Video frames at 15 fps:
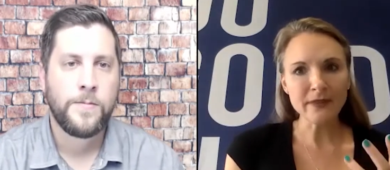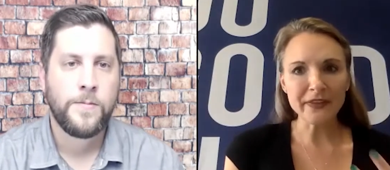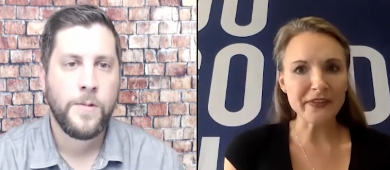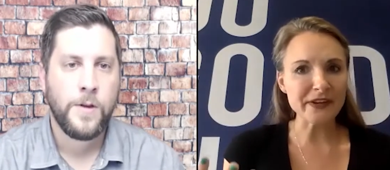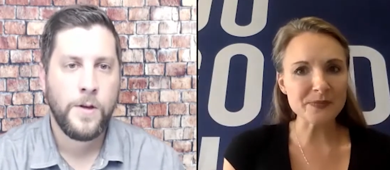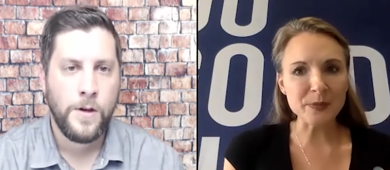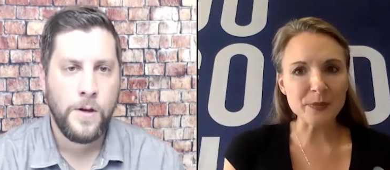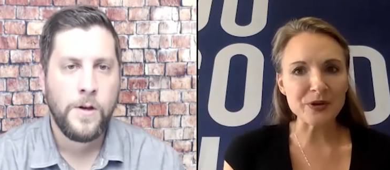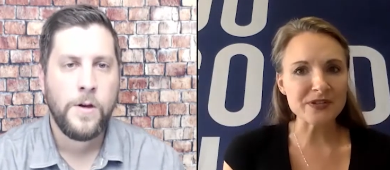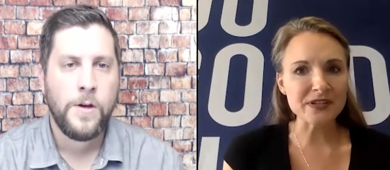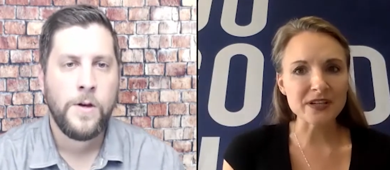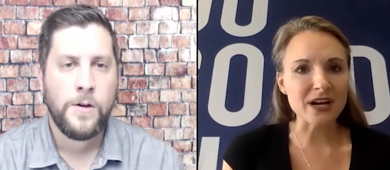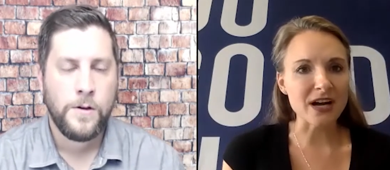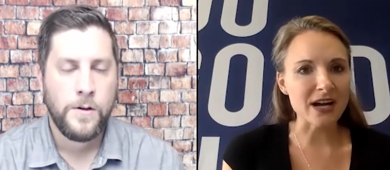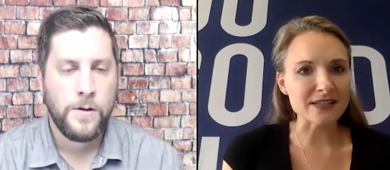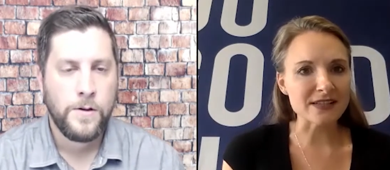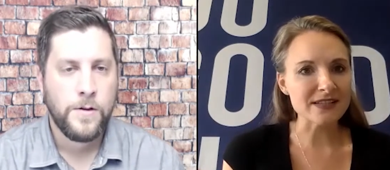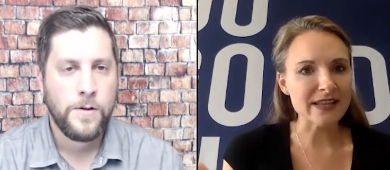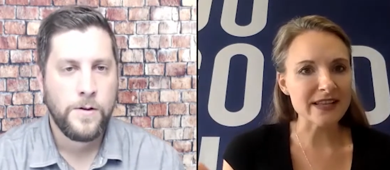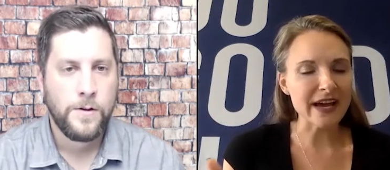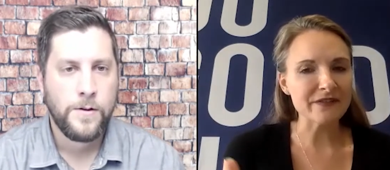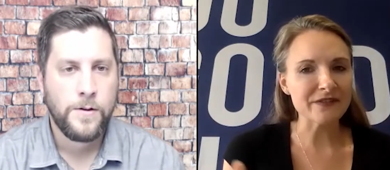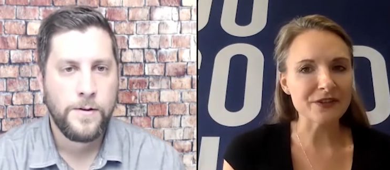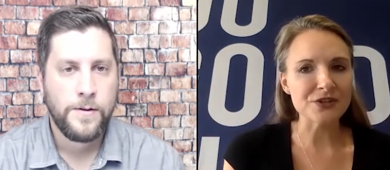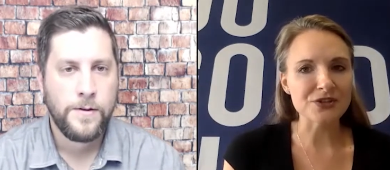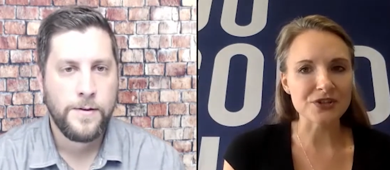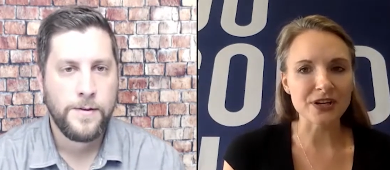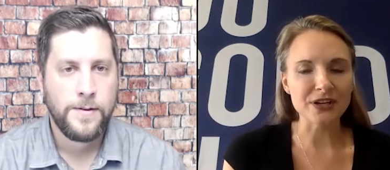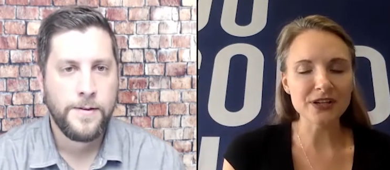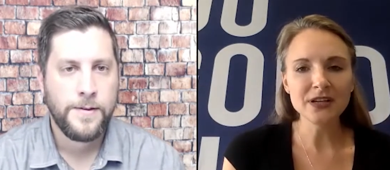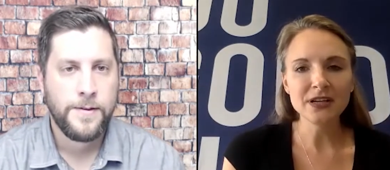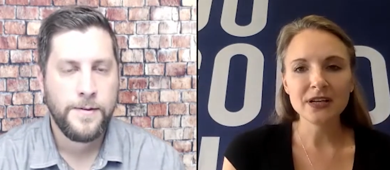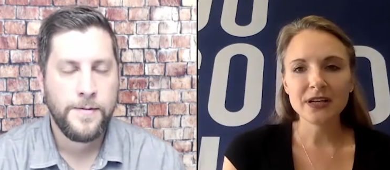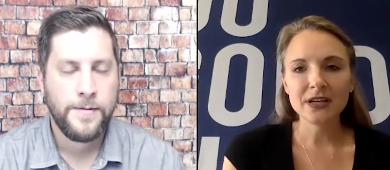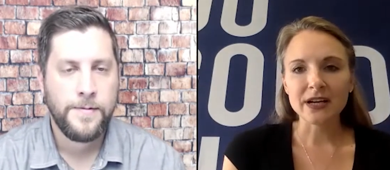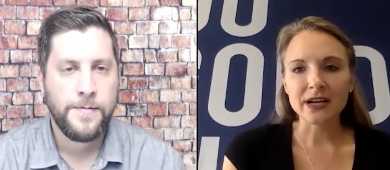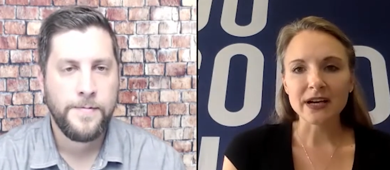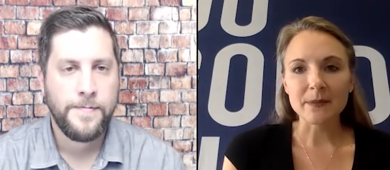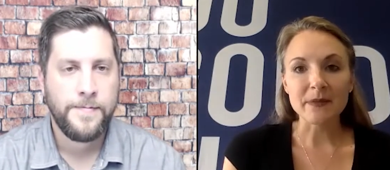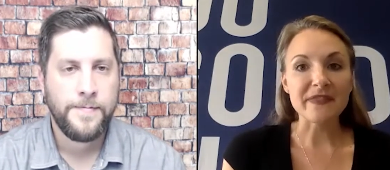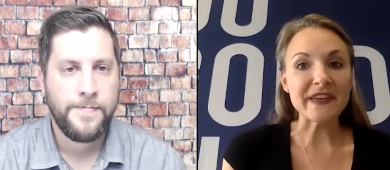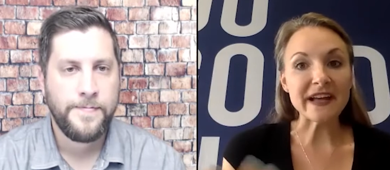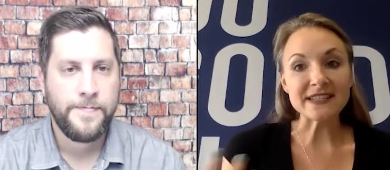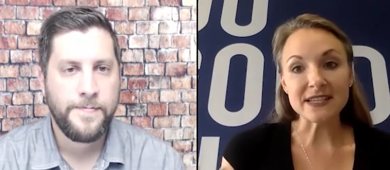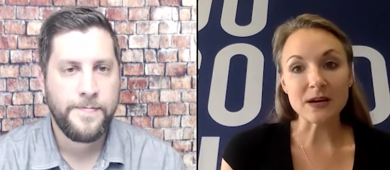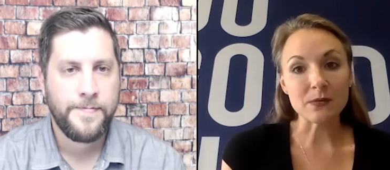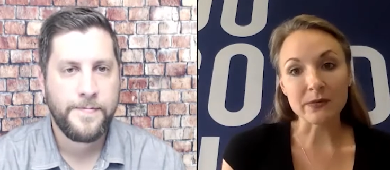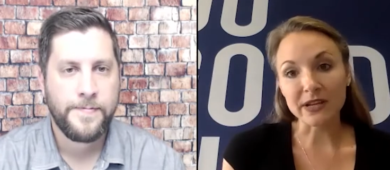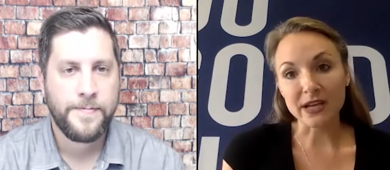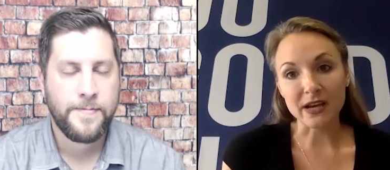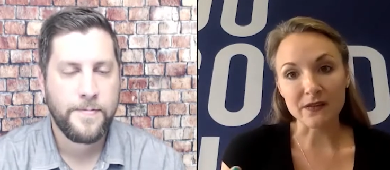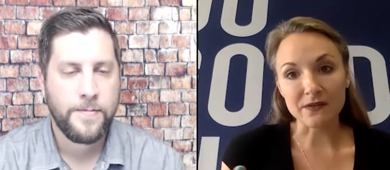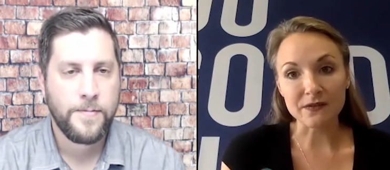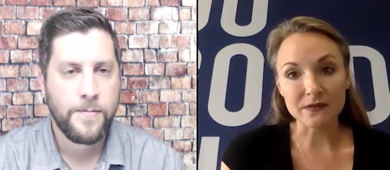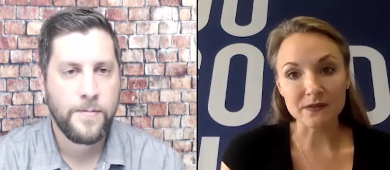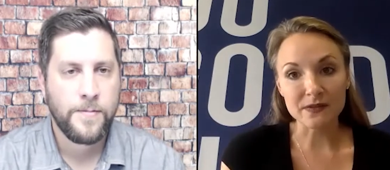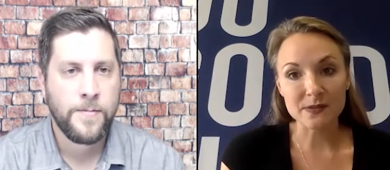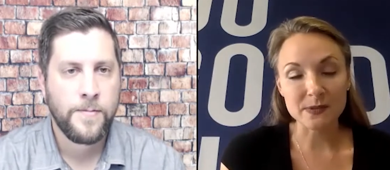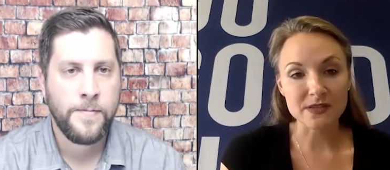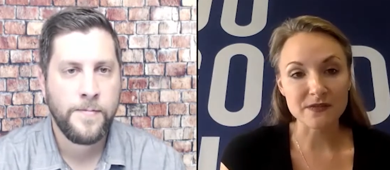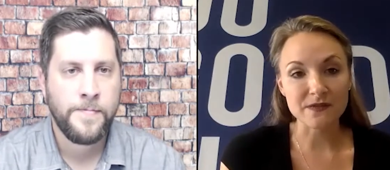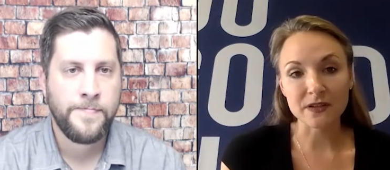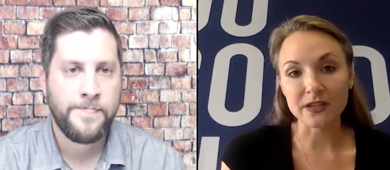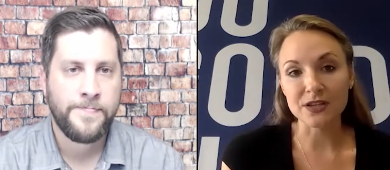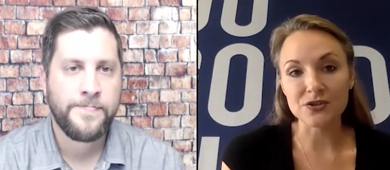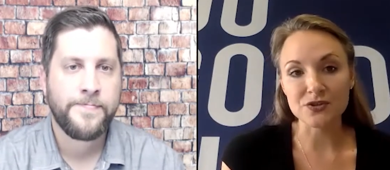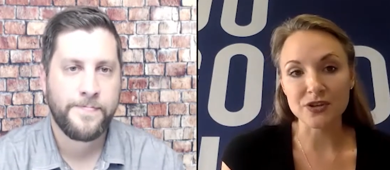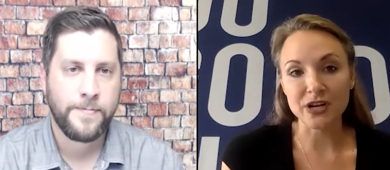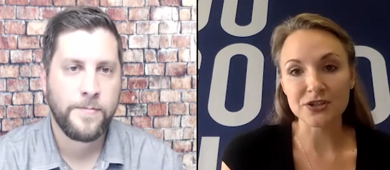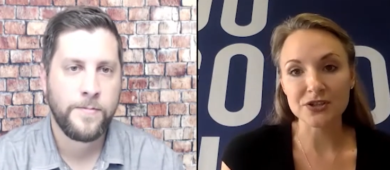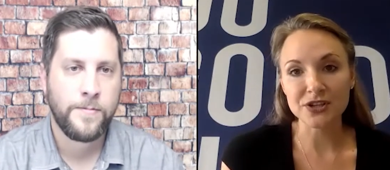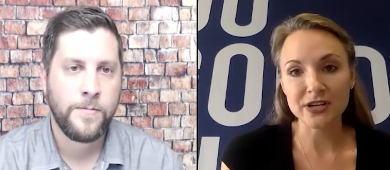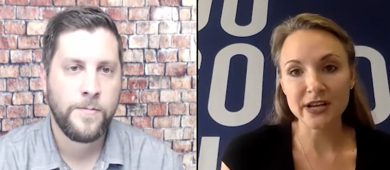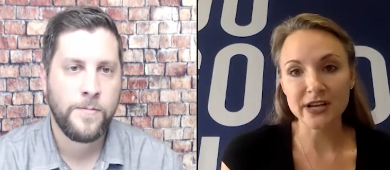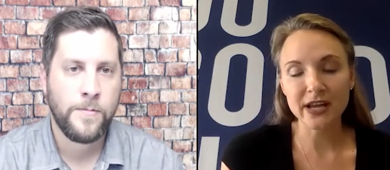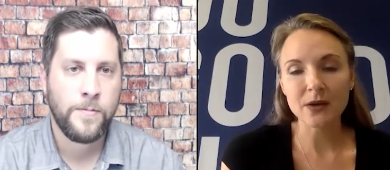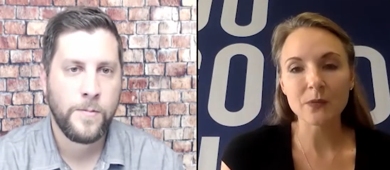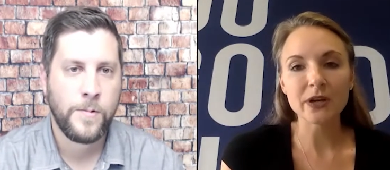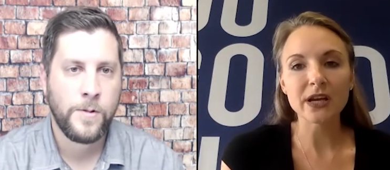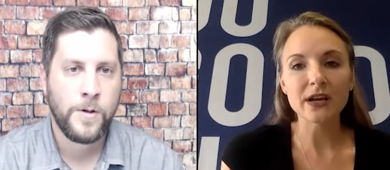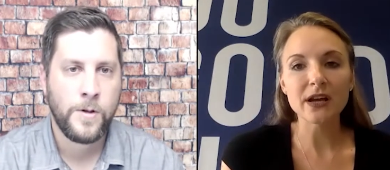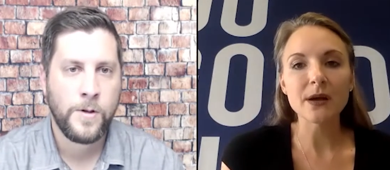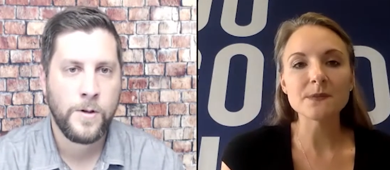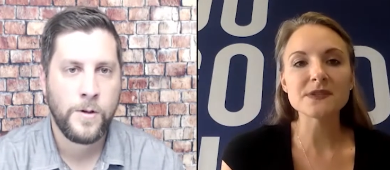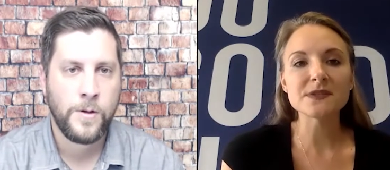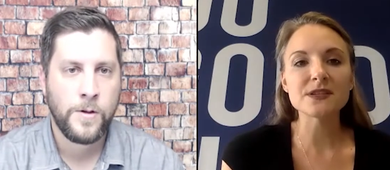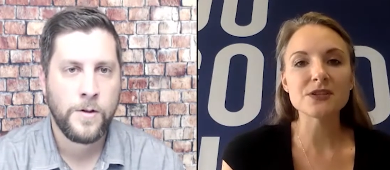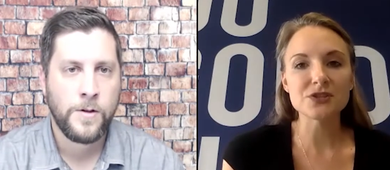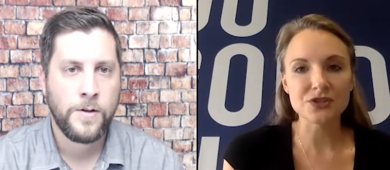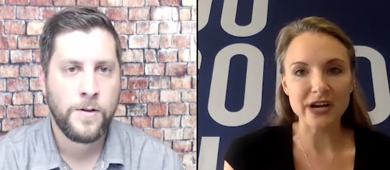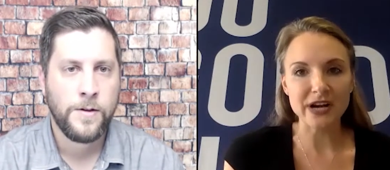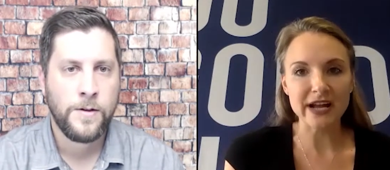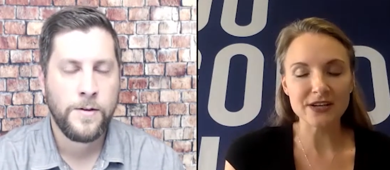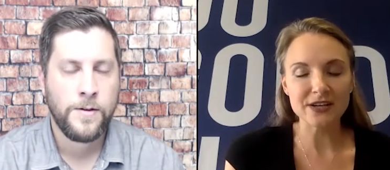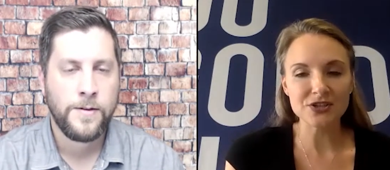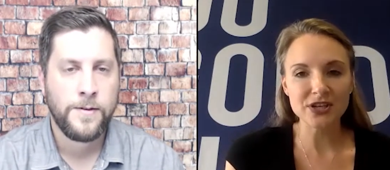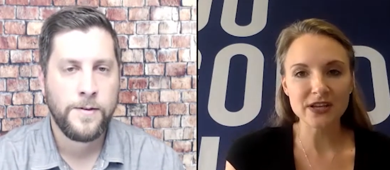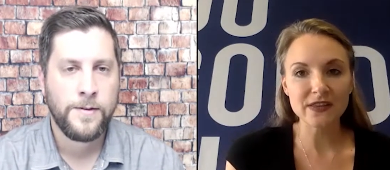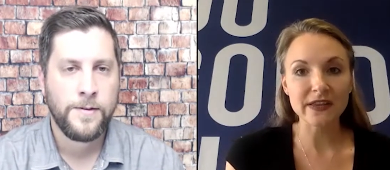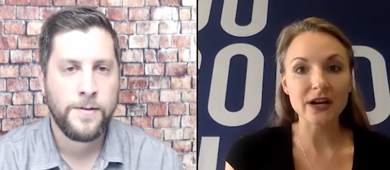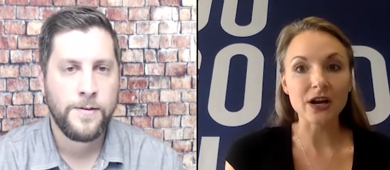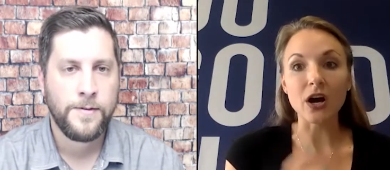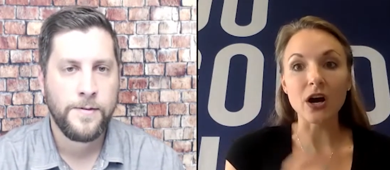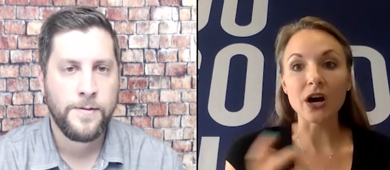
Speaker 1: There's pros and cons to that for sure, but that's how we have specifically structured it. And when it comes to strategy, there